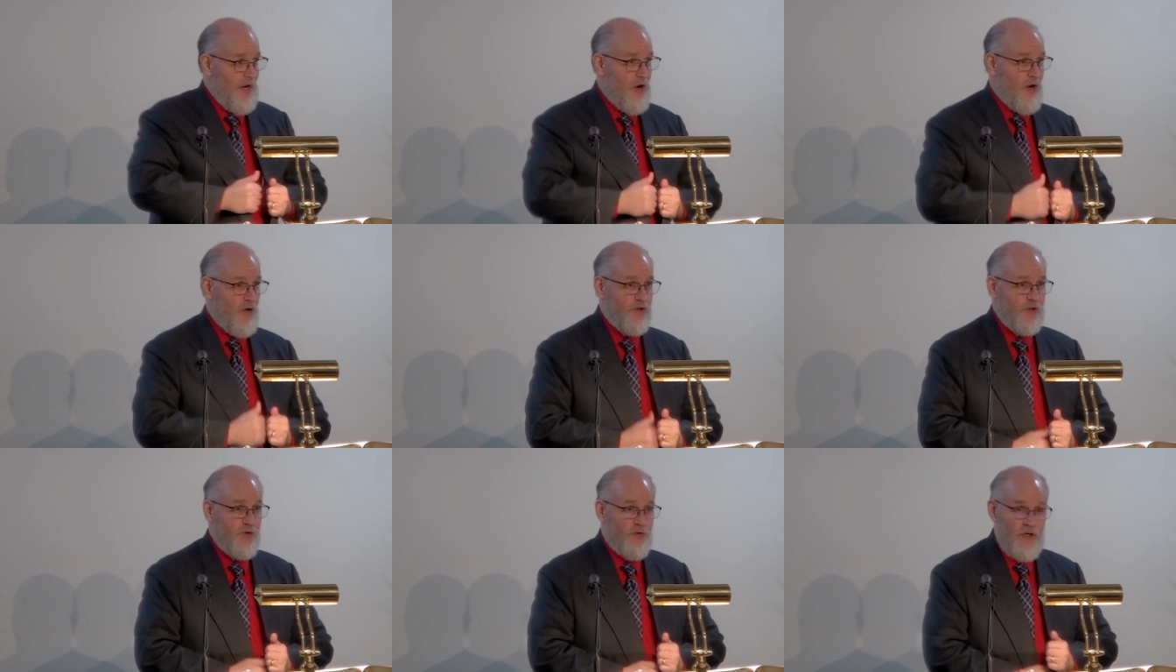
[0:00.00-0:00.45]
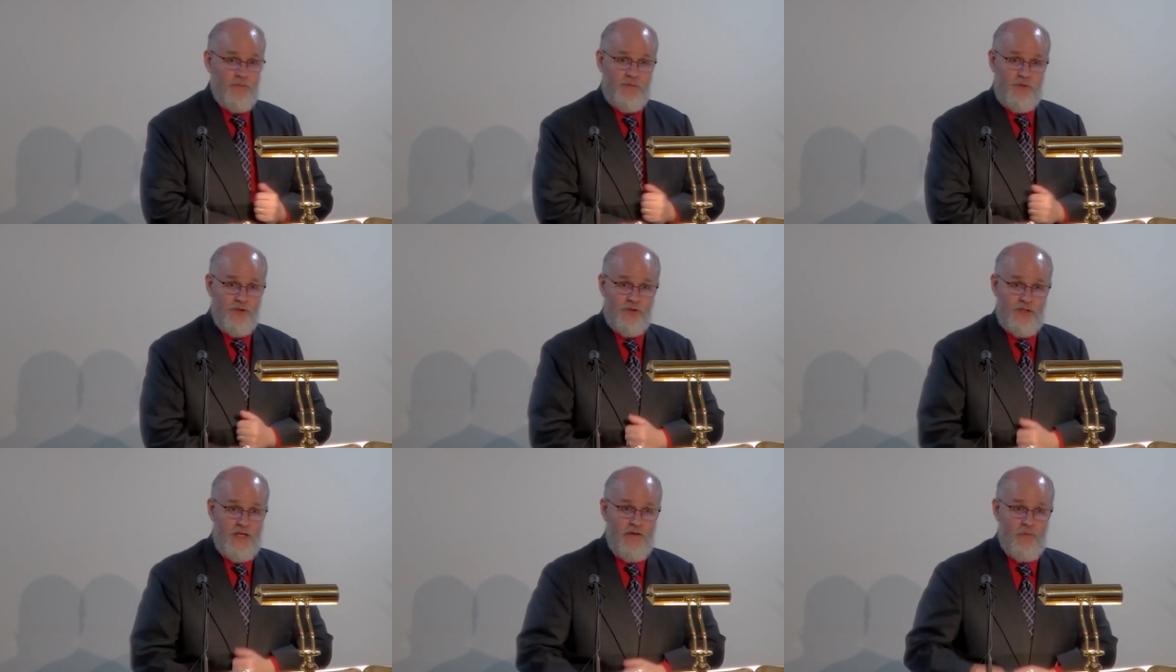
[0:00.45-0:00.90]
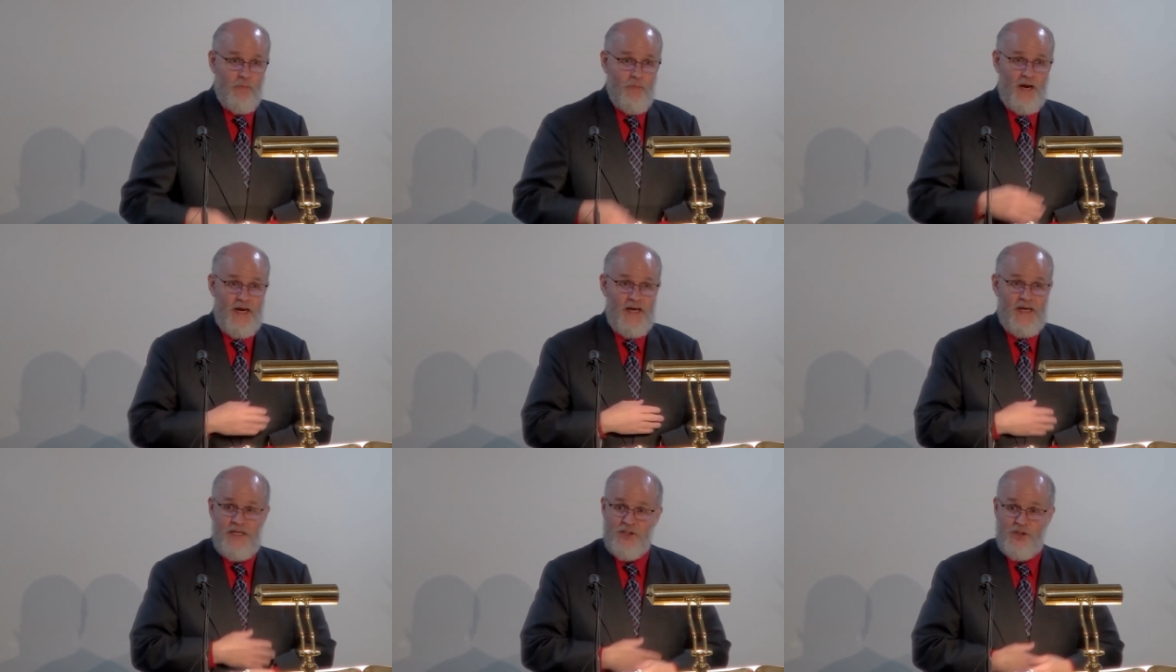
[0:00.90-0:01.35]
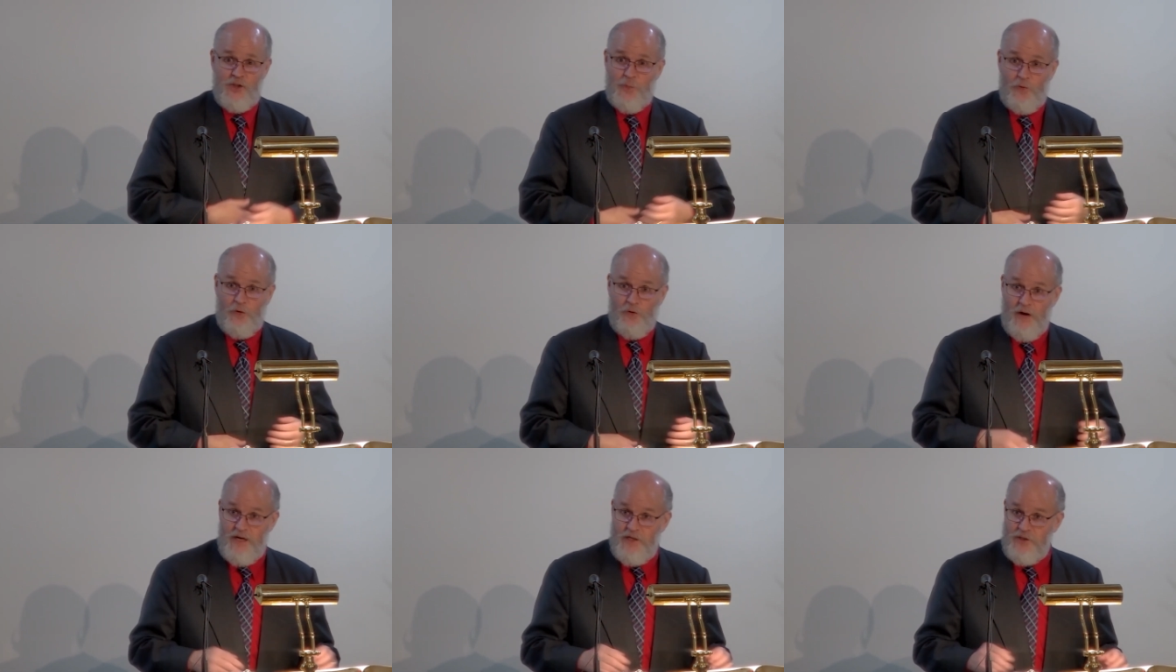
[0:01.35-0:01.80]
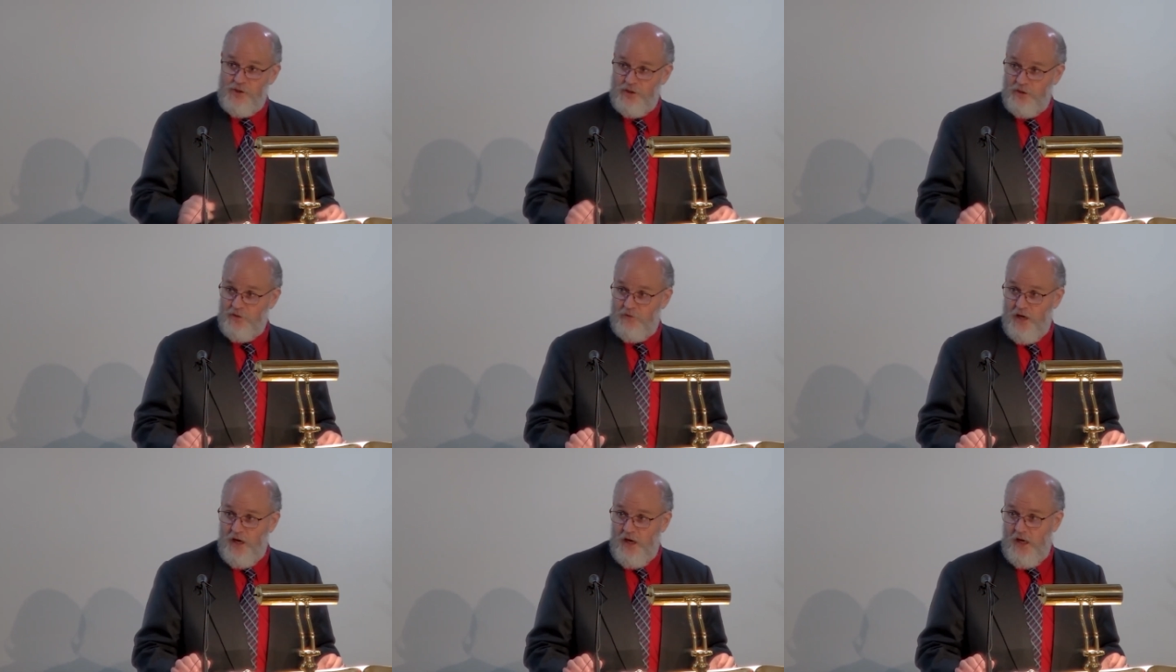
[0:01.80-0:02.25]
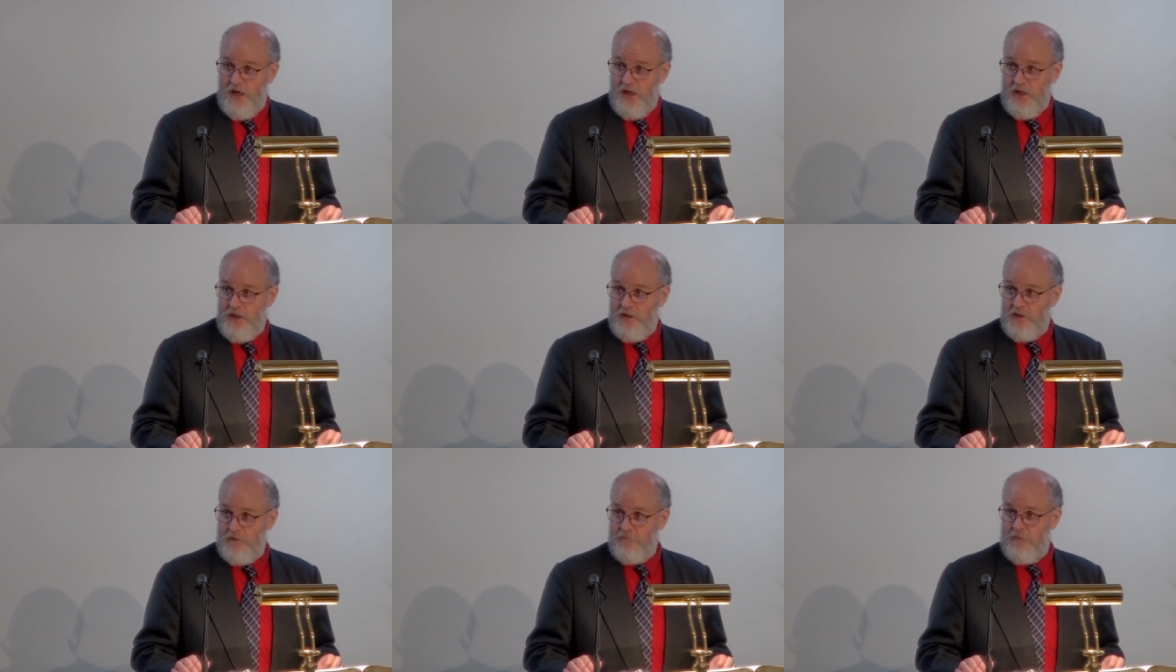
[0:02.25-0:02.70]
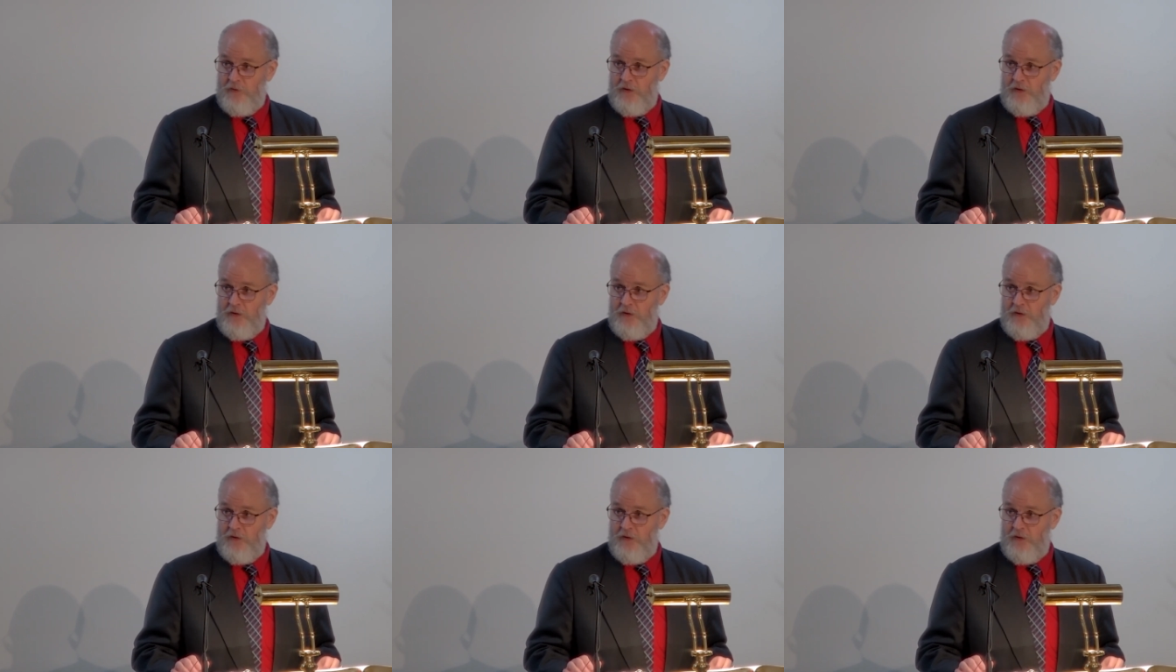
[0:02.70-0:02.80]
that all scripture is given by inspiration of God.